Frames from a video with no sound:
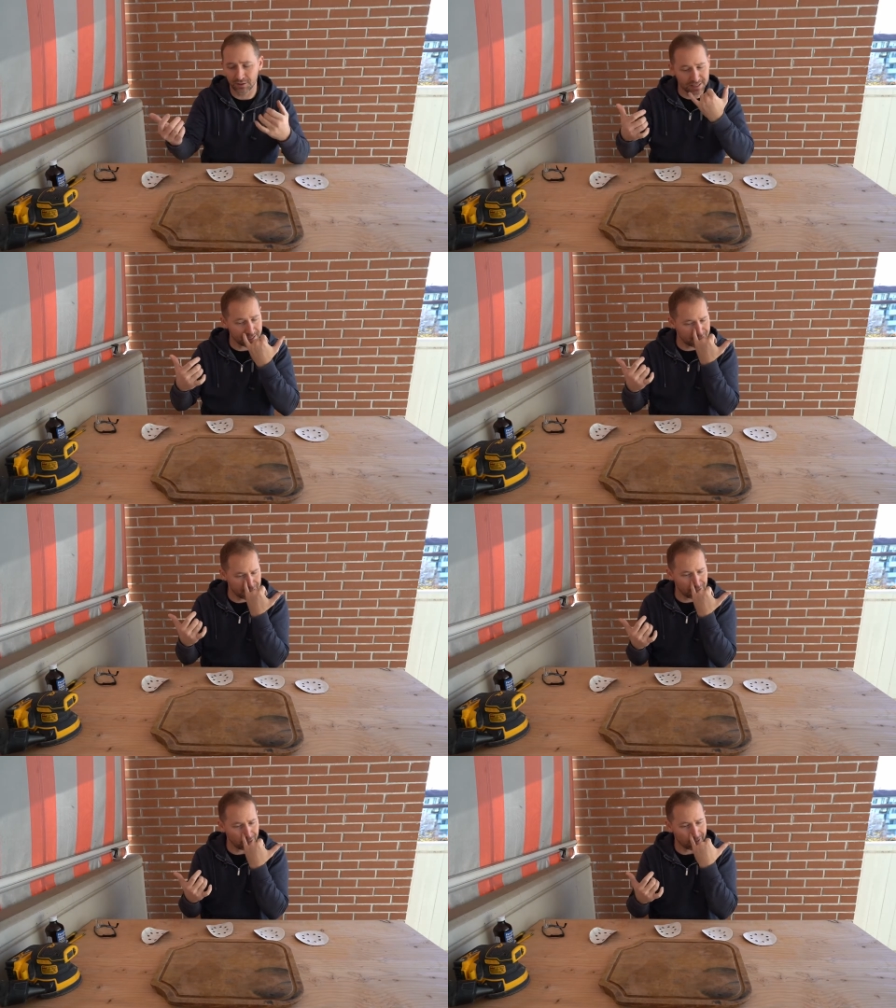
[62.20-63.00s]
a
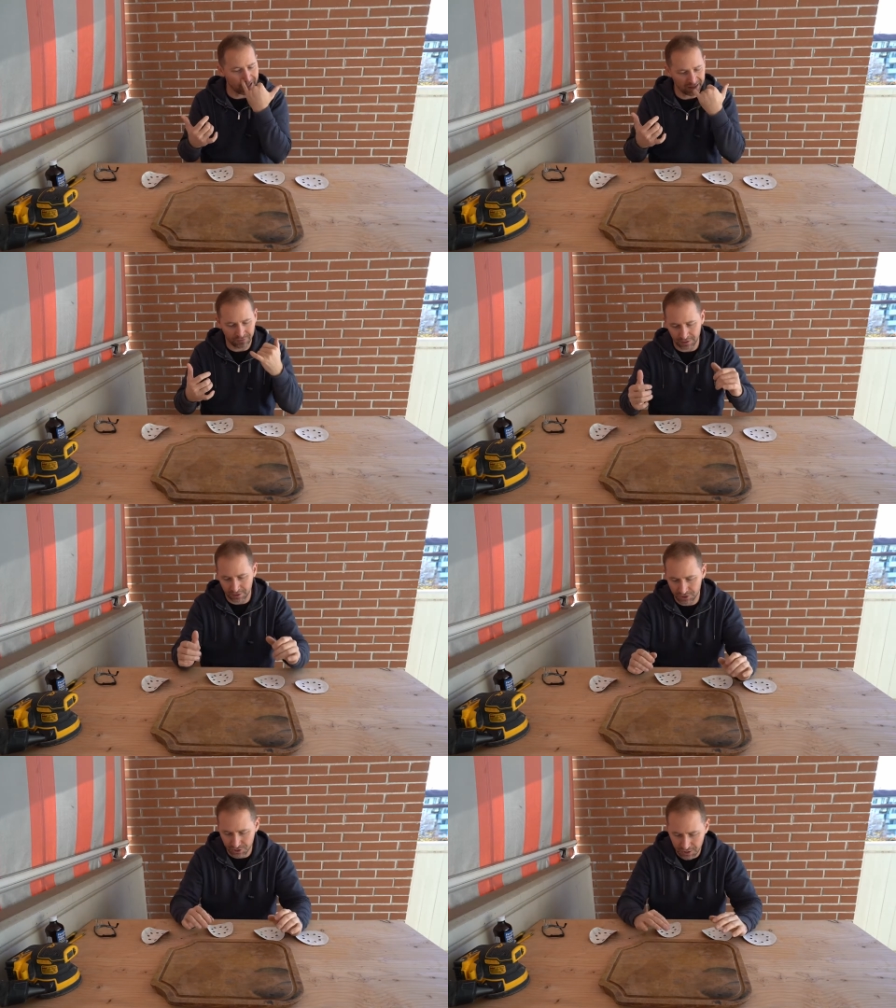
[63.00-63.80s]
1/16 or an 1/8 of an
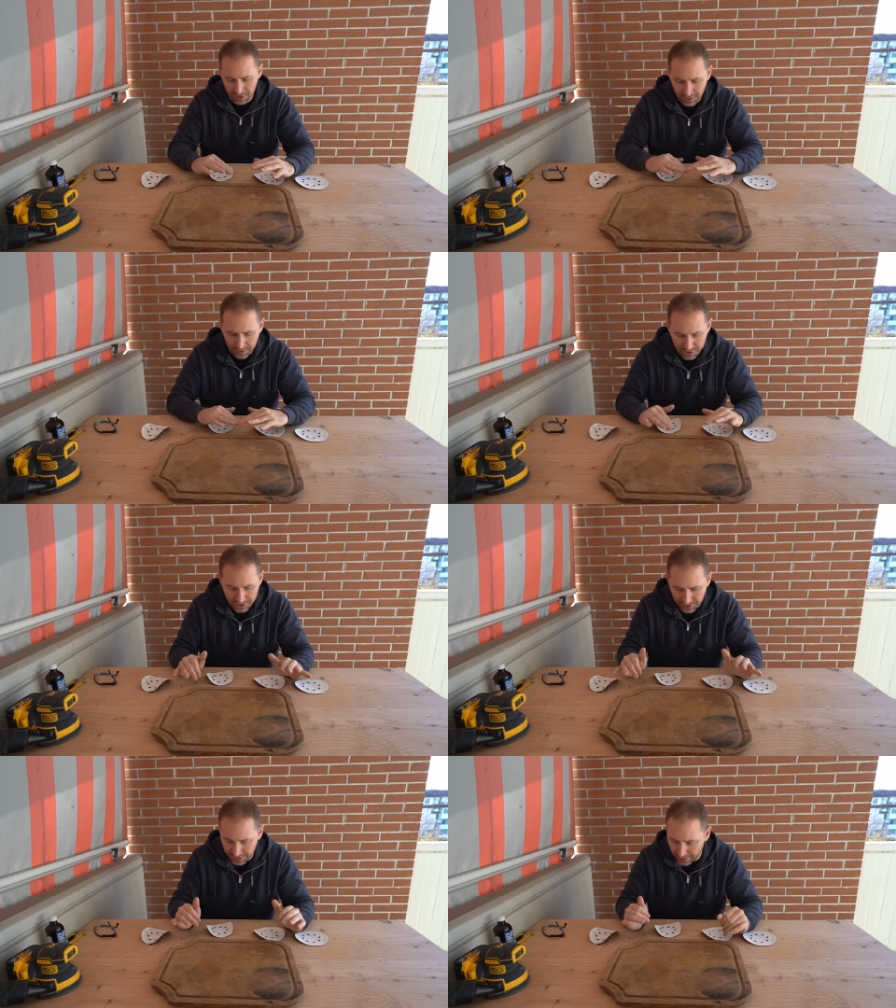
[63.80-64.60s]
inch just
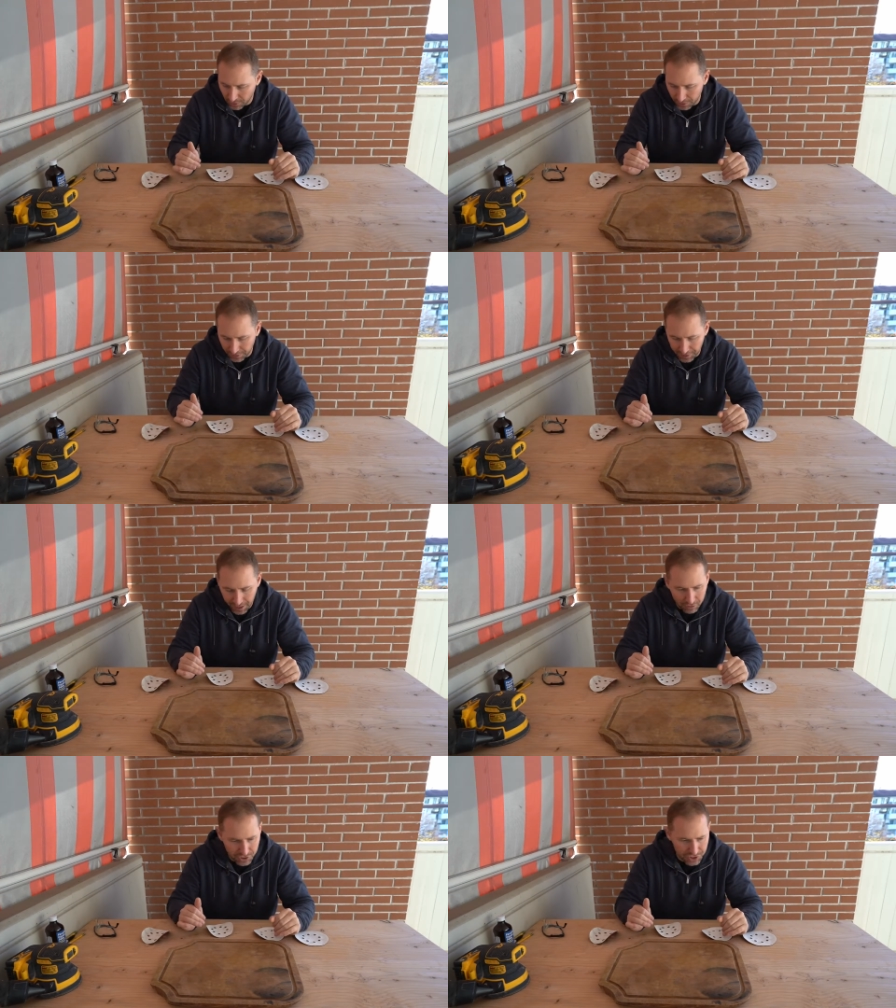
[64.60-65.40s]
to get all the
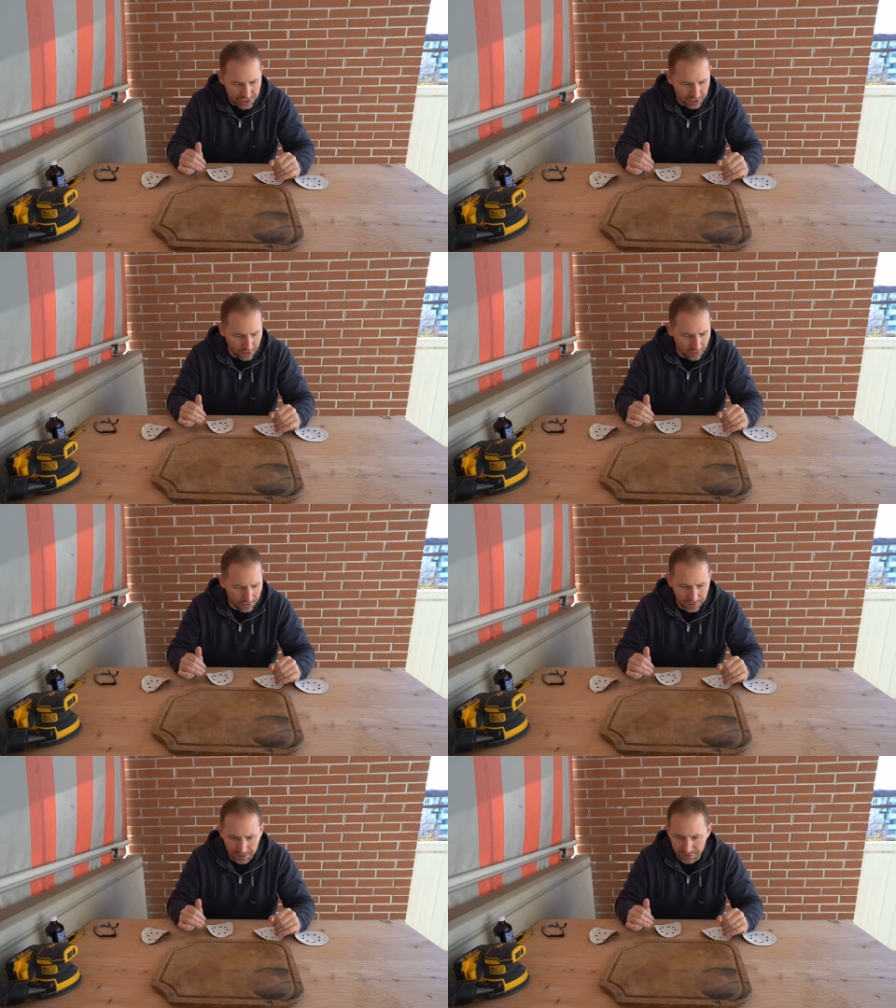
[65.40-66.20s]
gouges and all
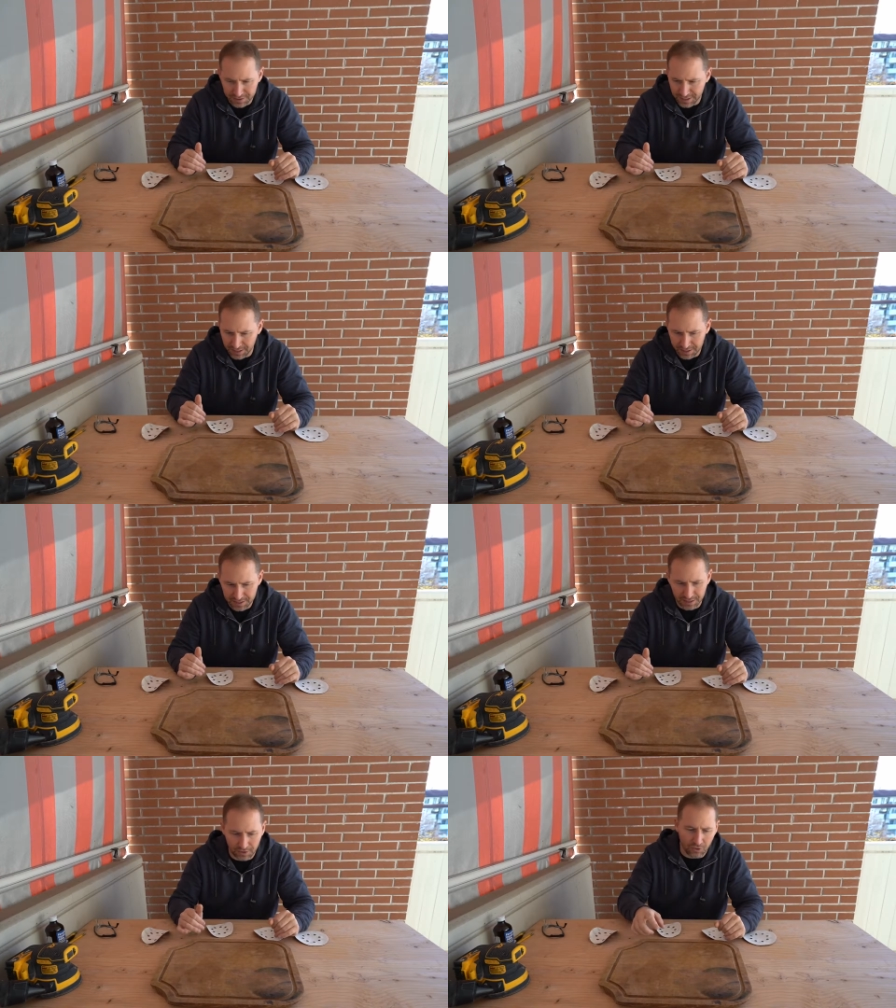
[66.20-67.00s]
the
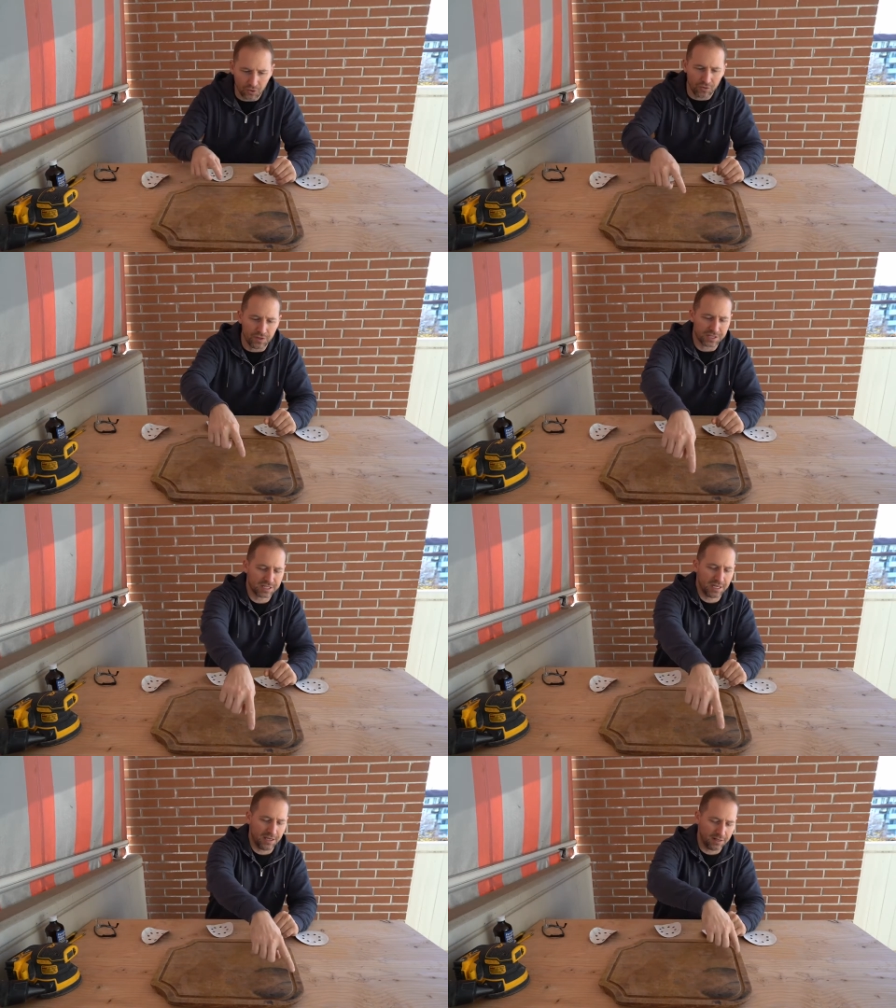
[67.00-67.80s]
dings and all the
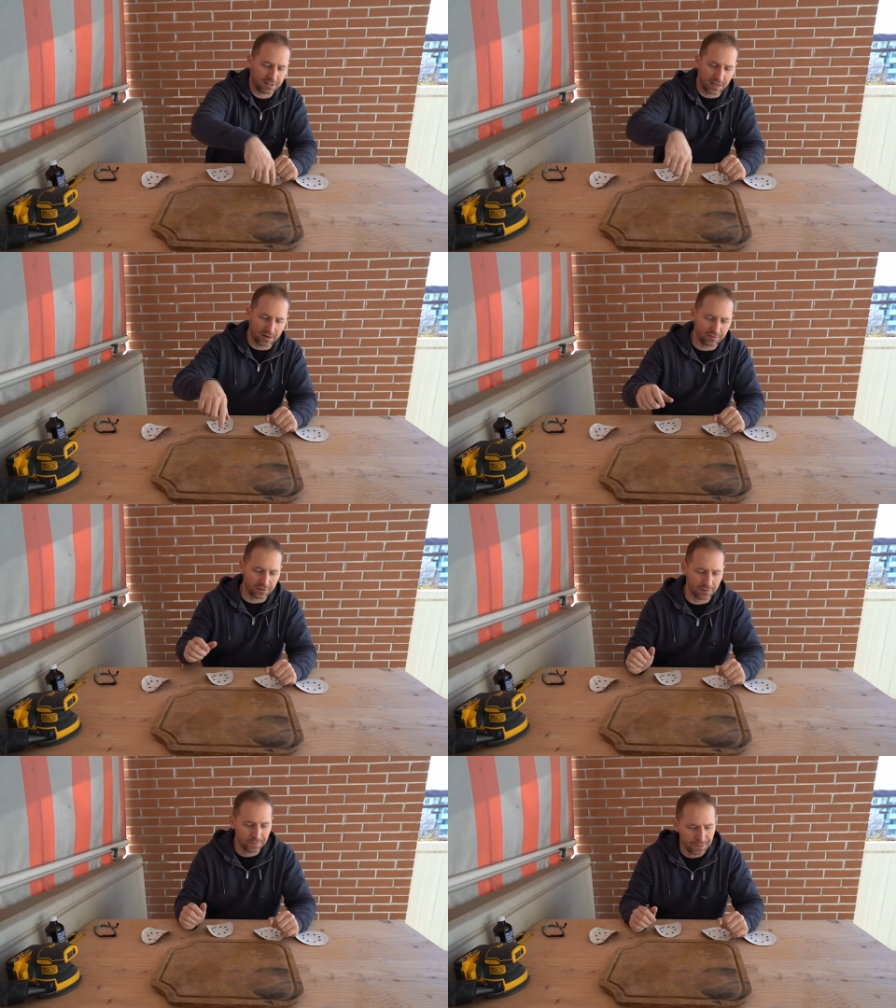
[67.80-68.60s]
stains out of it.